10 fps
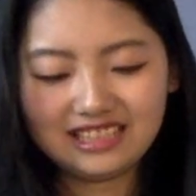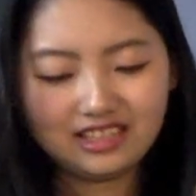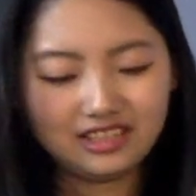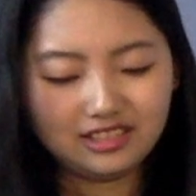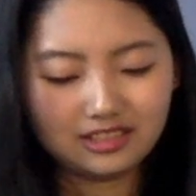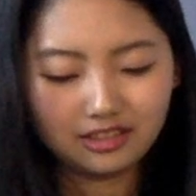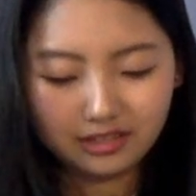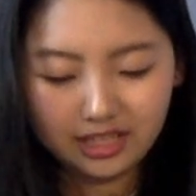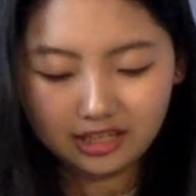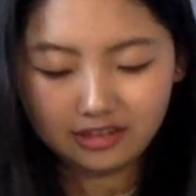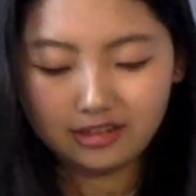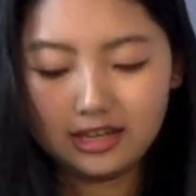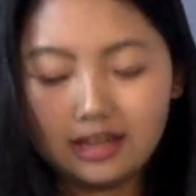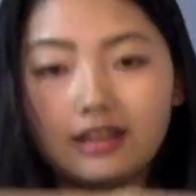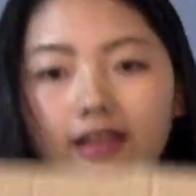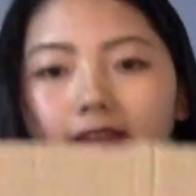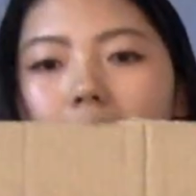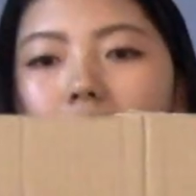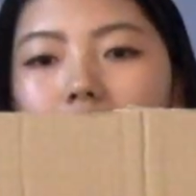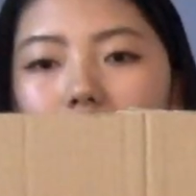So here it
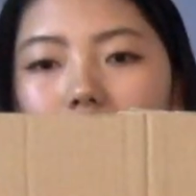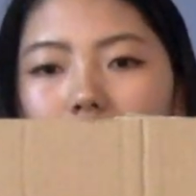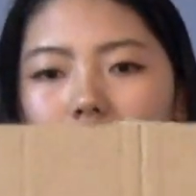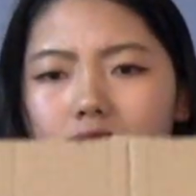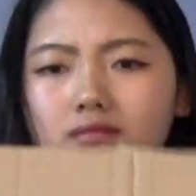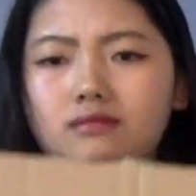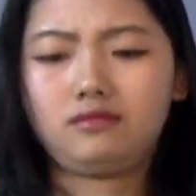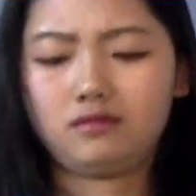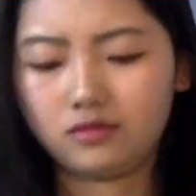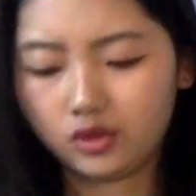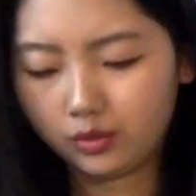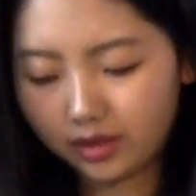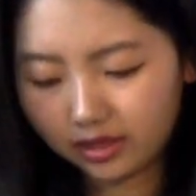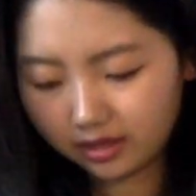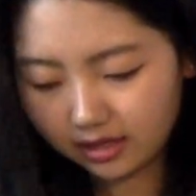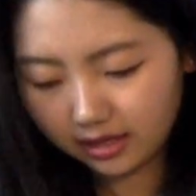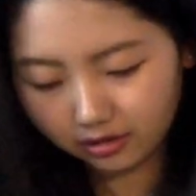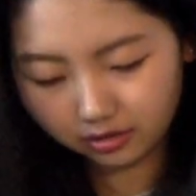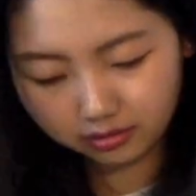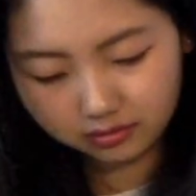is. What the
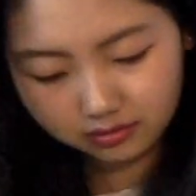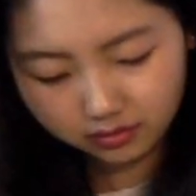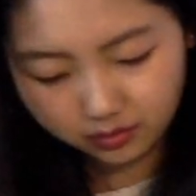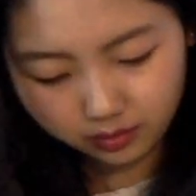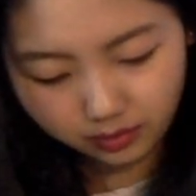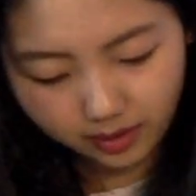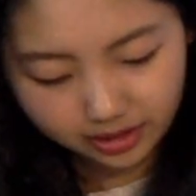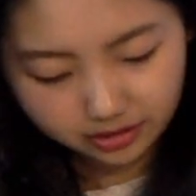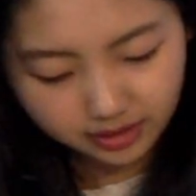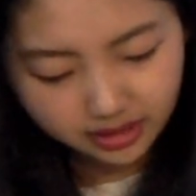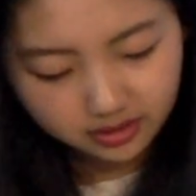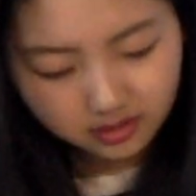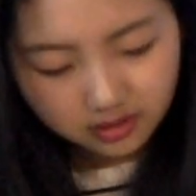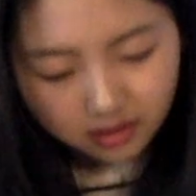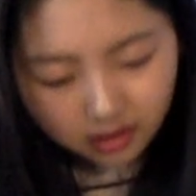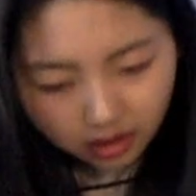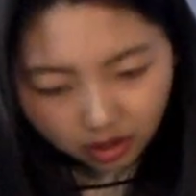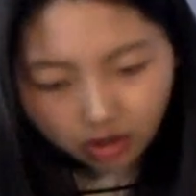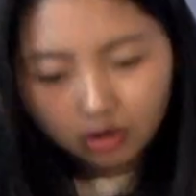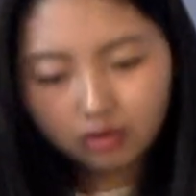hell? Why do I...
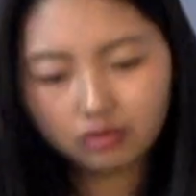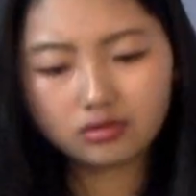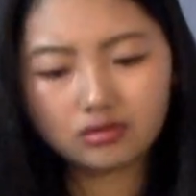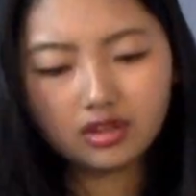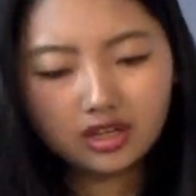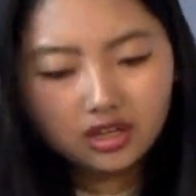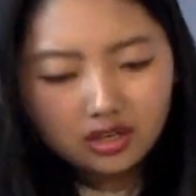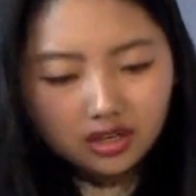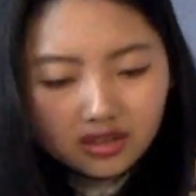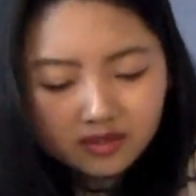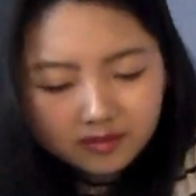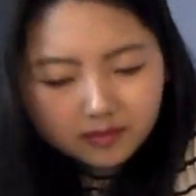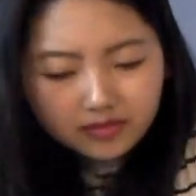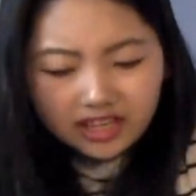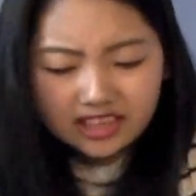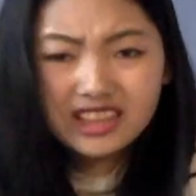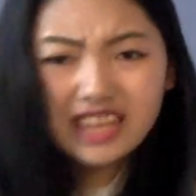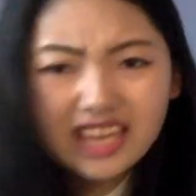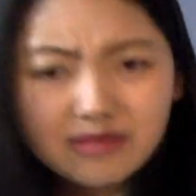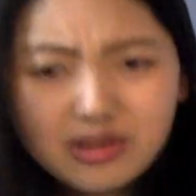Oh, I think
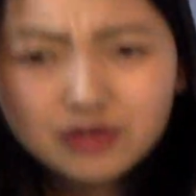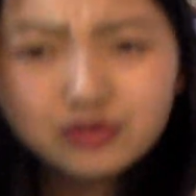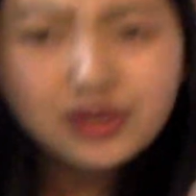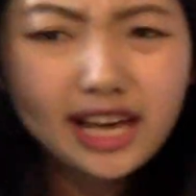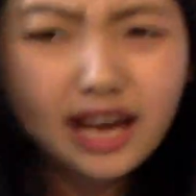they gave me a free